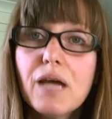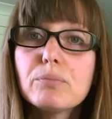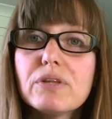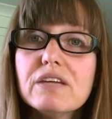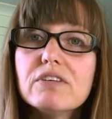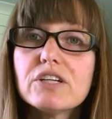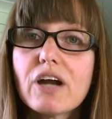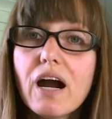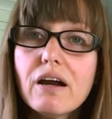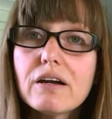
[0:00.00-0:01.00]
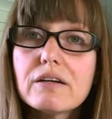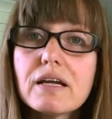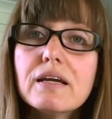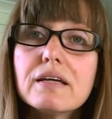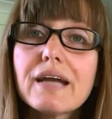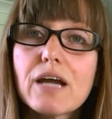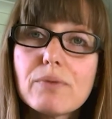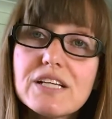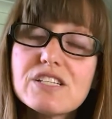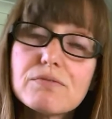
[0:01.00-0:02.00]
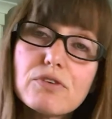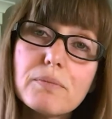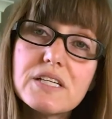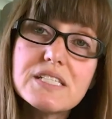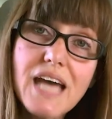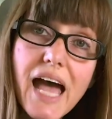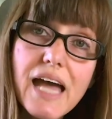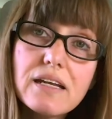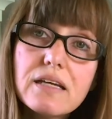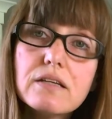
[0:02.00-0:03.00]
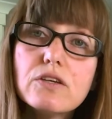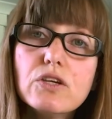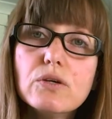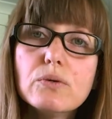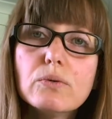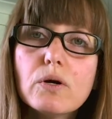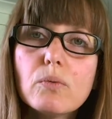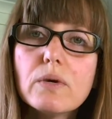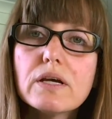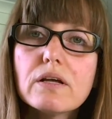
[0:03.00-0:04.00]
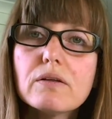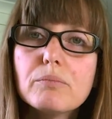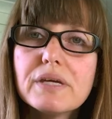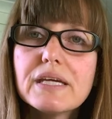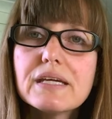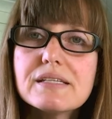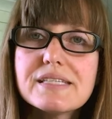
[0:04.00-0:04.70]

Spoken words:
and believe in your heart God raised him from the dead, you will be